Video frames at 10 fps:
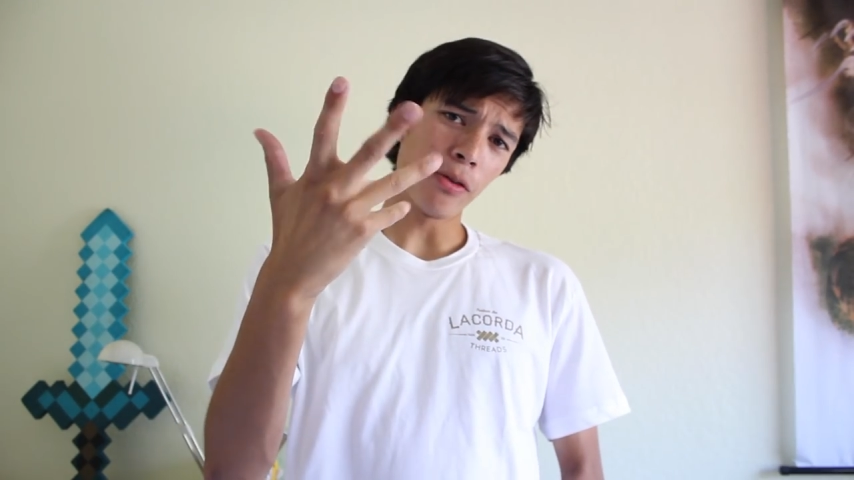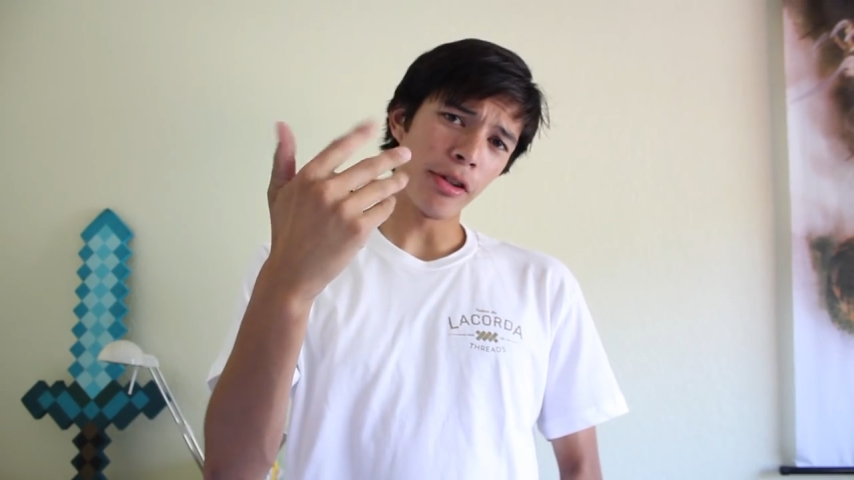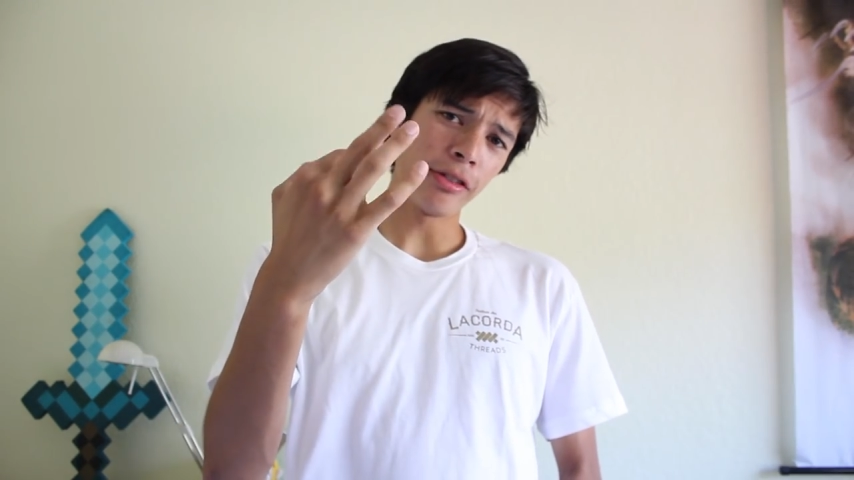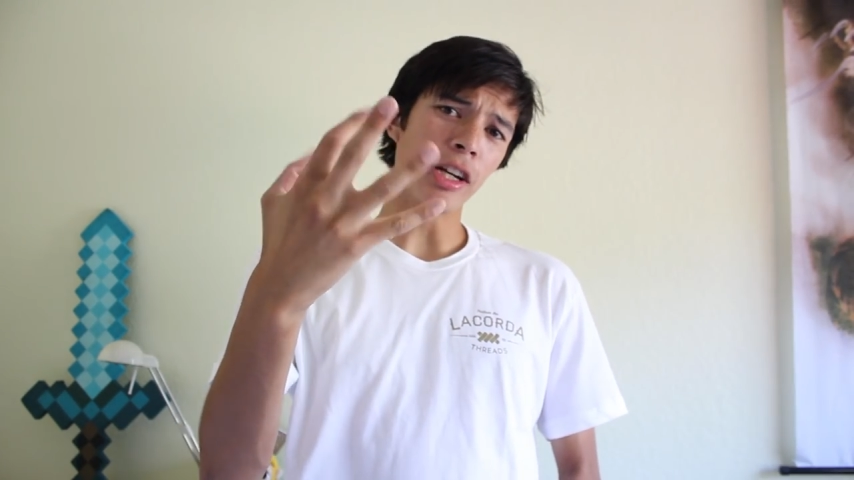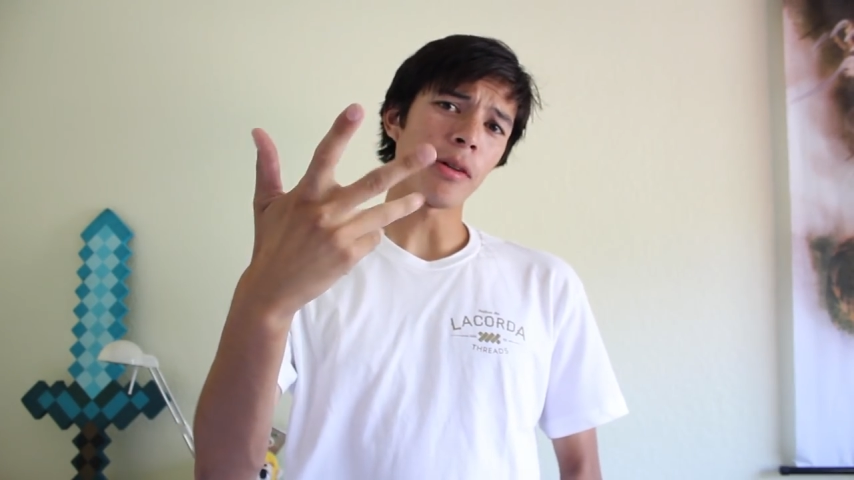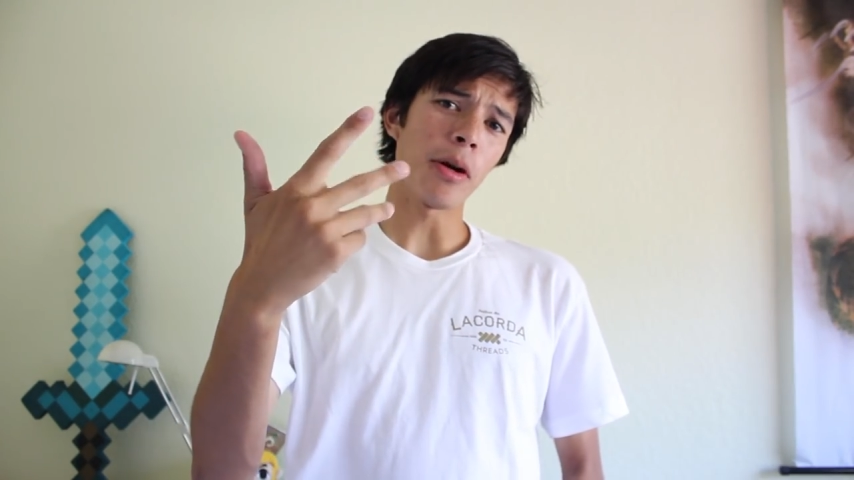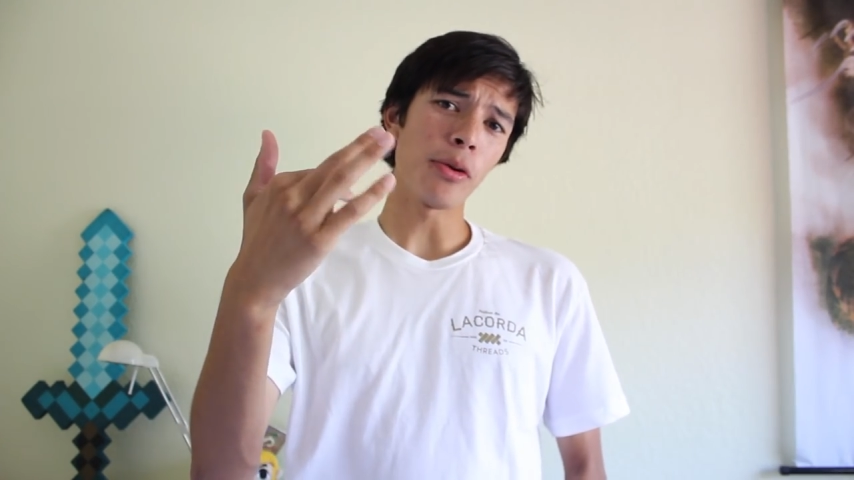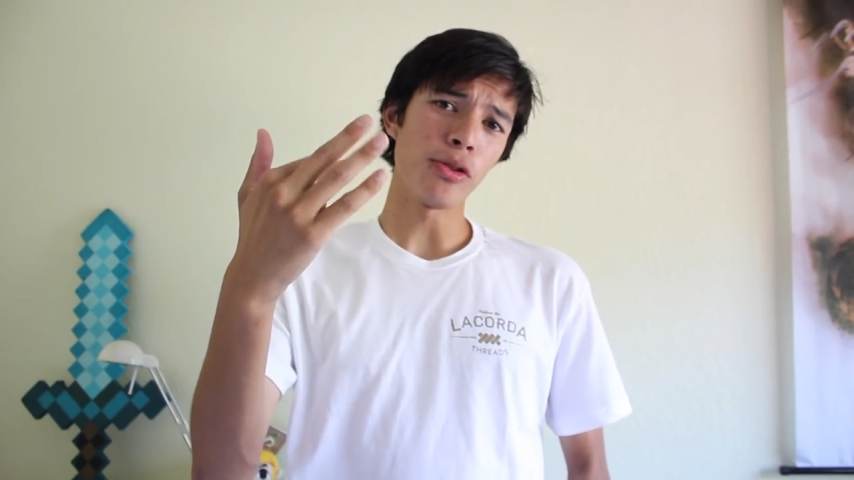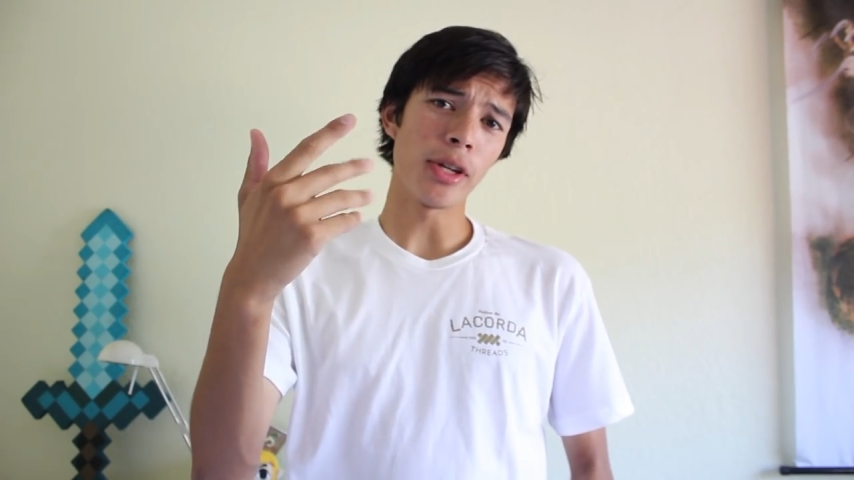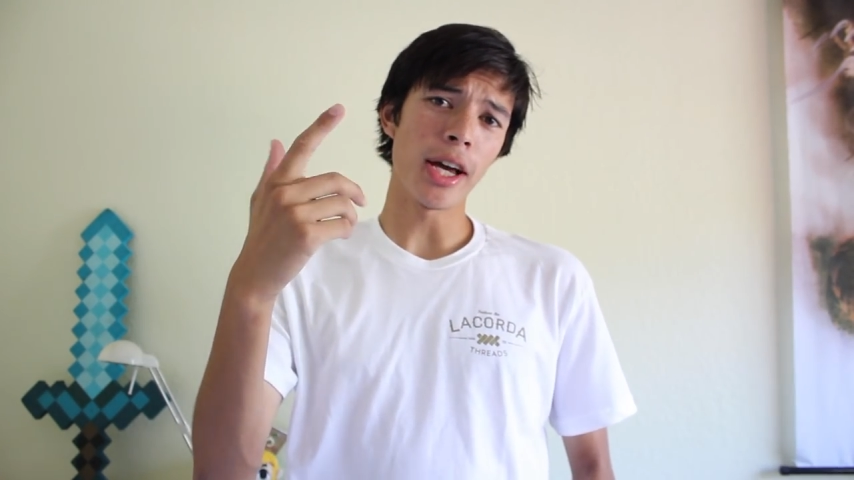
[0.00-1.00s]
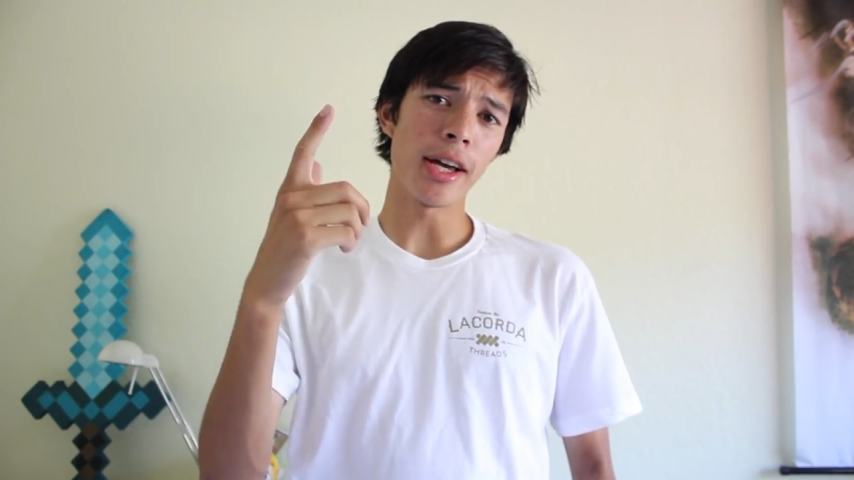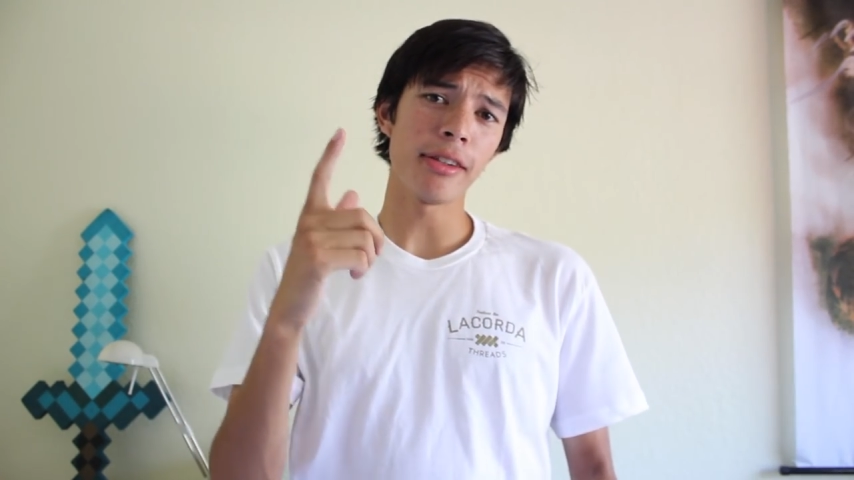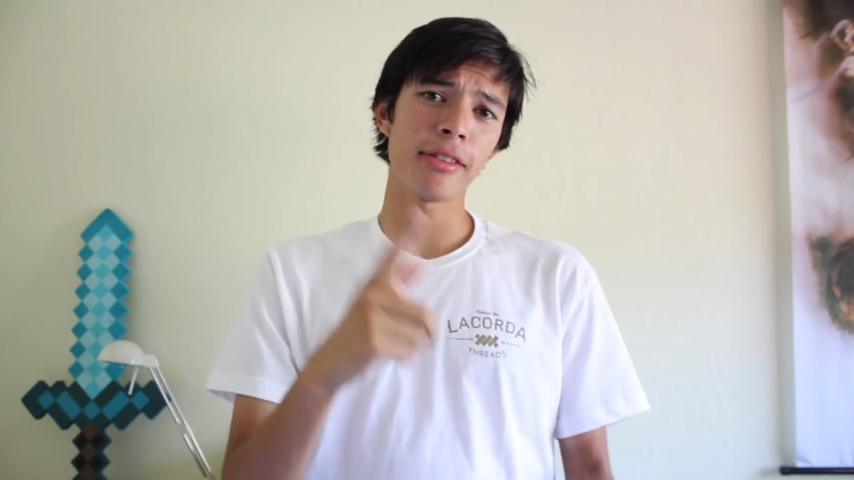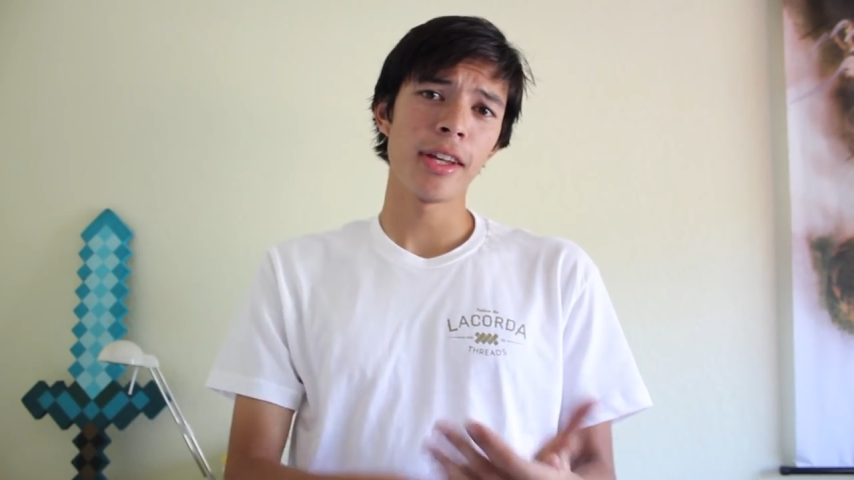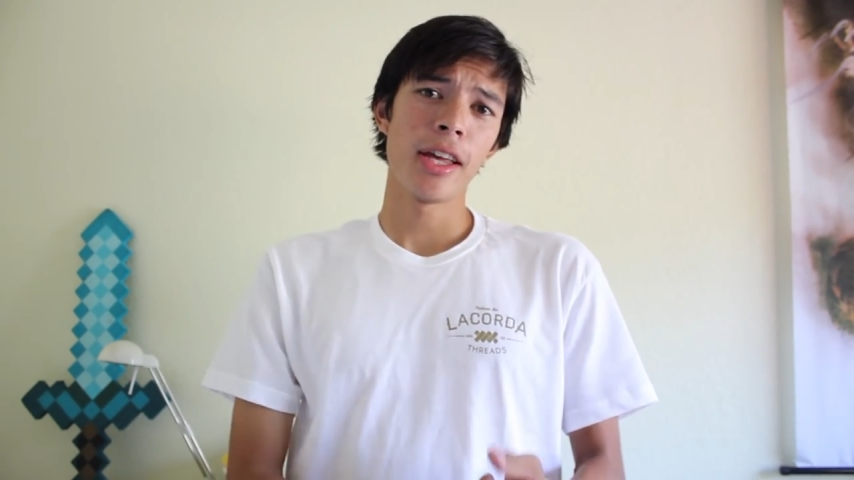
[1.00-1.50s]
want to talk about with you
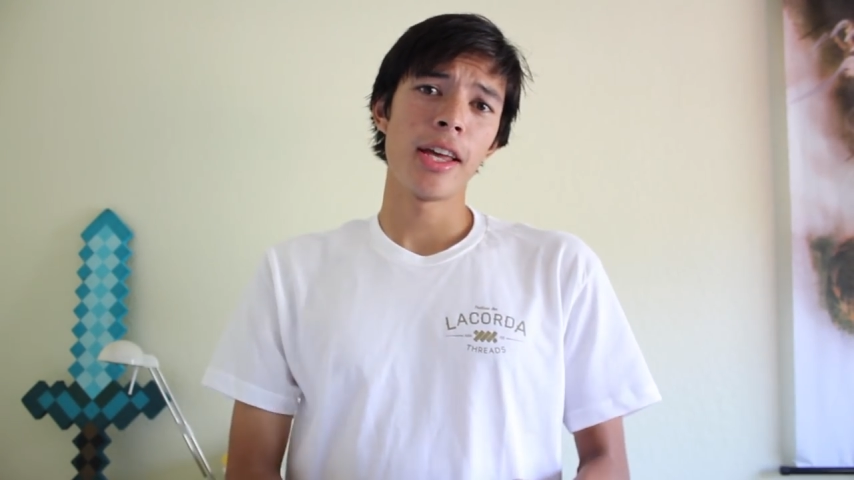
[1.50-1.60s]
guys.